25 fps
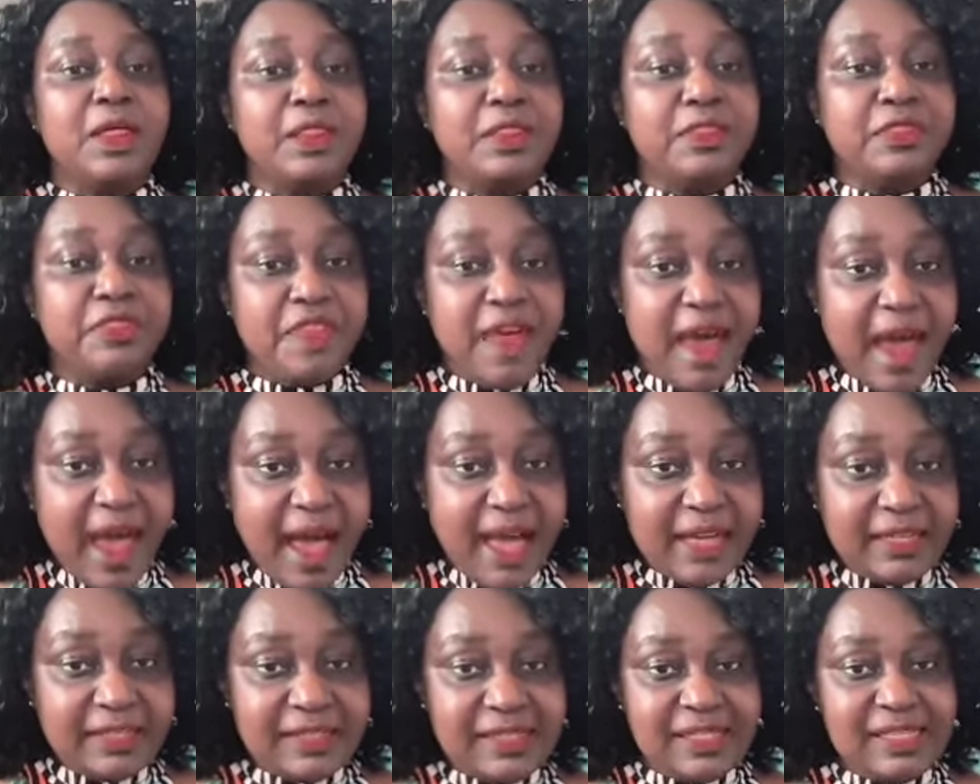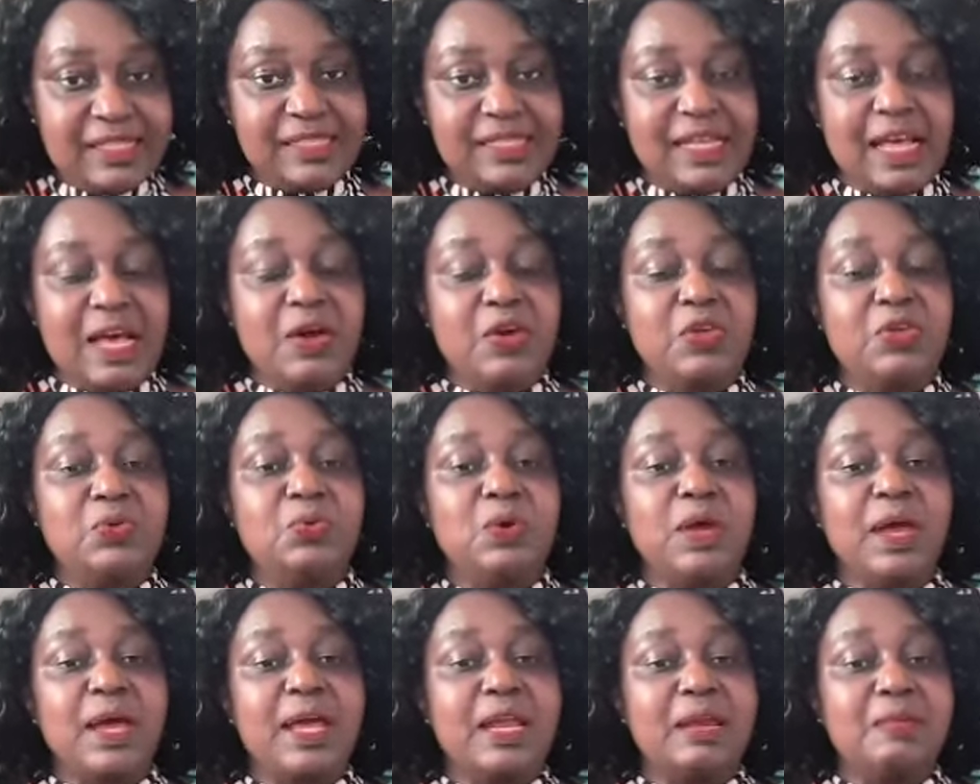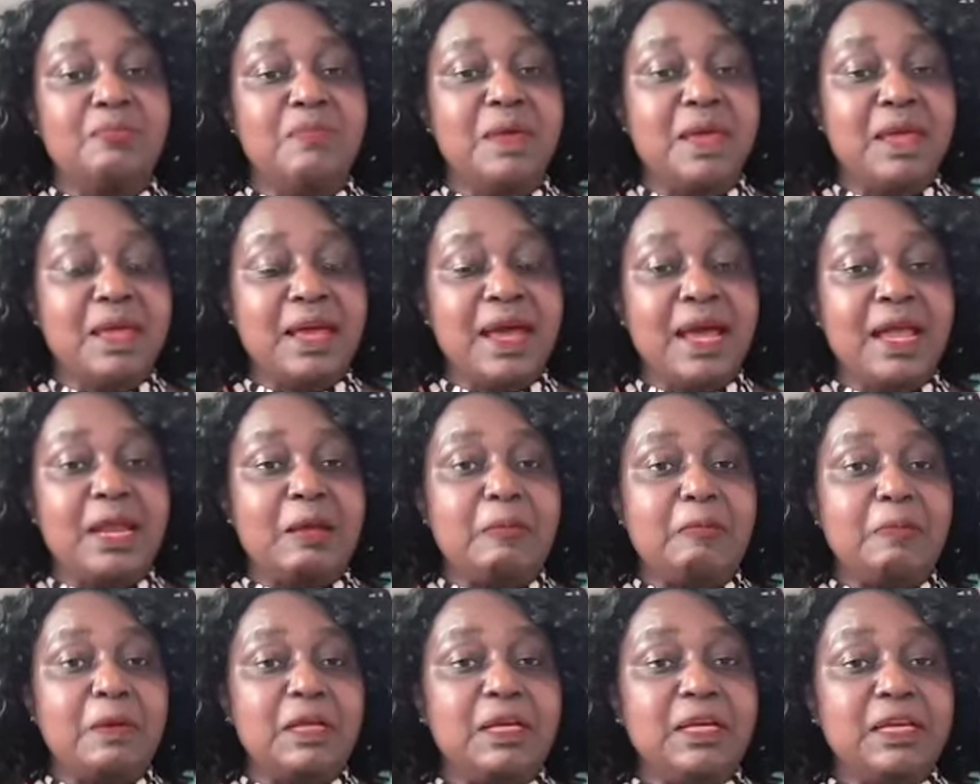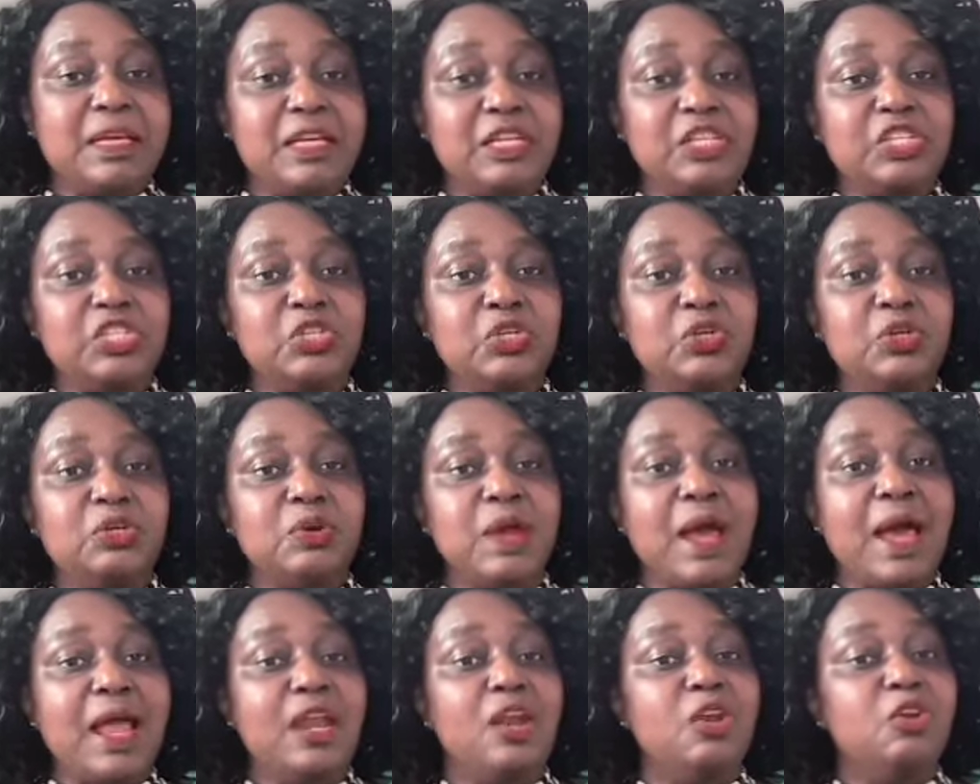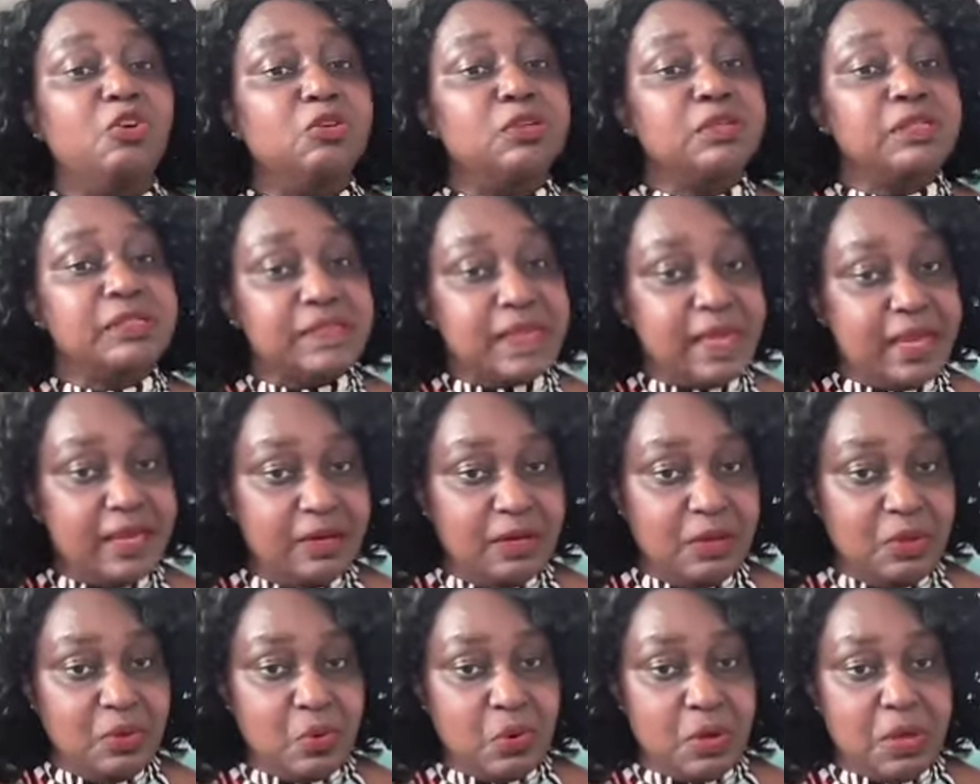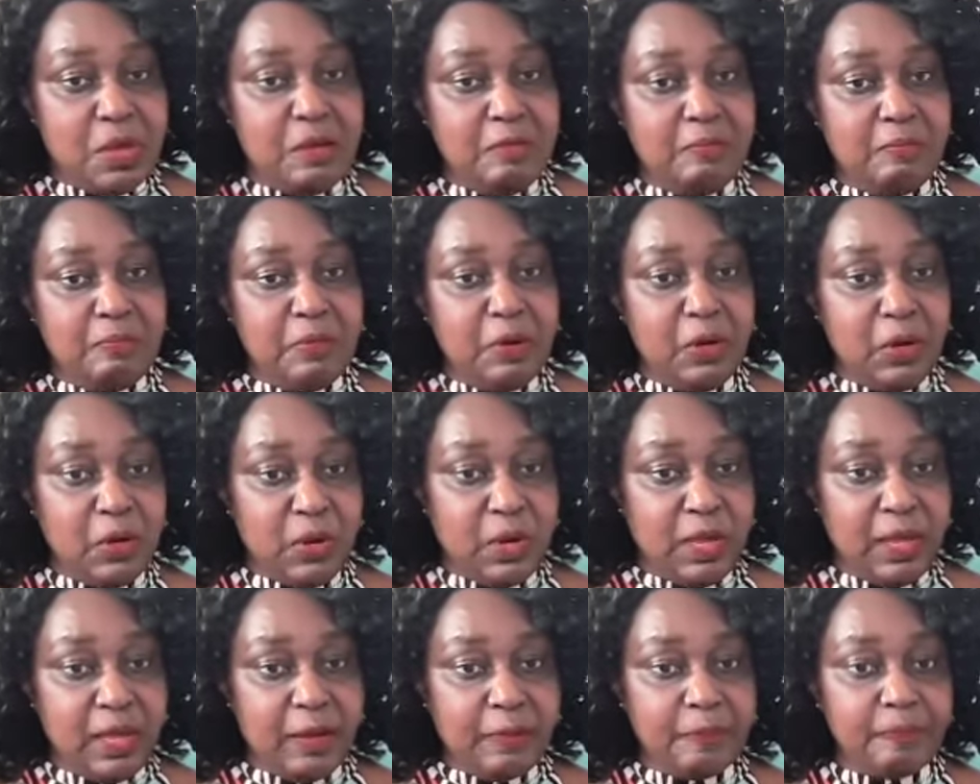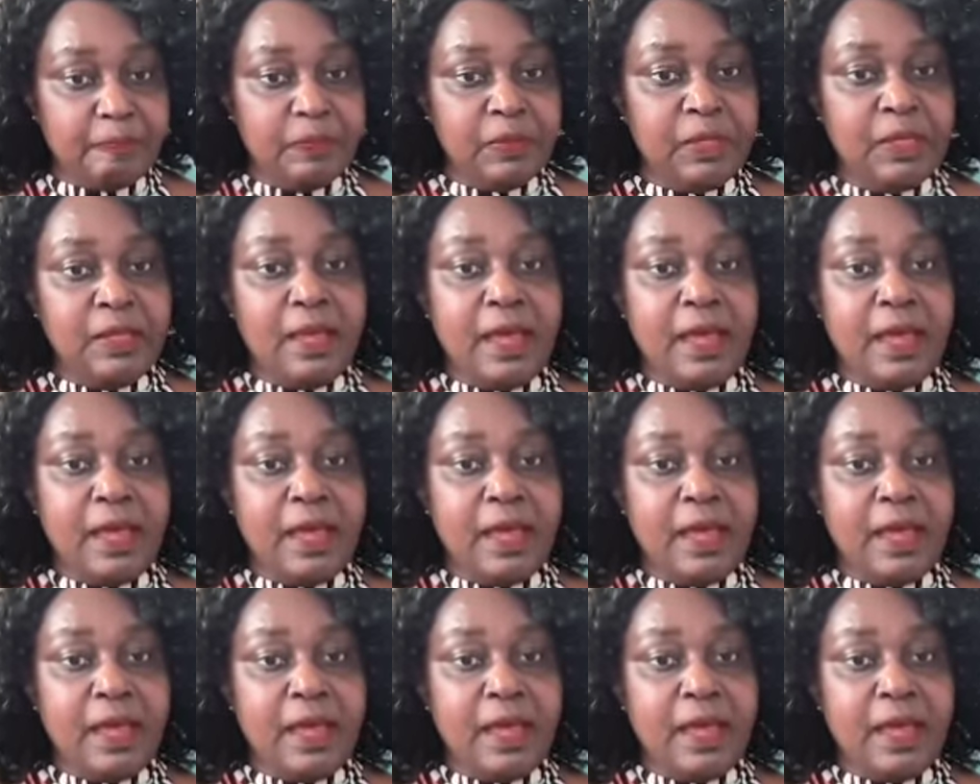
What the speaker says: that is how you can make an application alongside your employer.